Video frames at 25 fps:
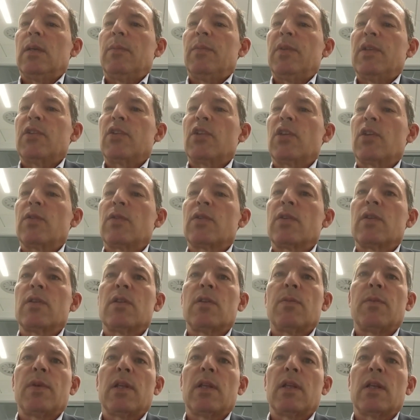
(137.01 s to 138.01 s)
been chosen
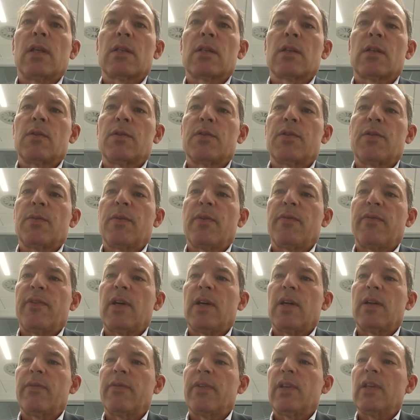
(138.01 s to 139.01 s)
to be the exclusive
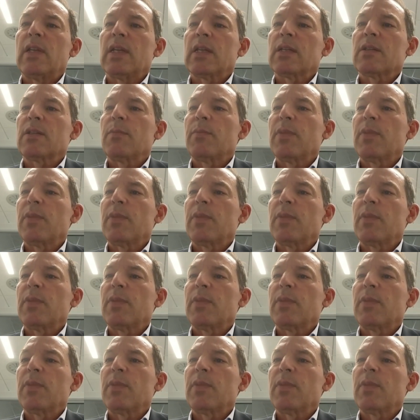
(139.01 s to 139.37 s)
provider of index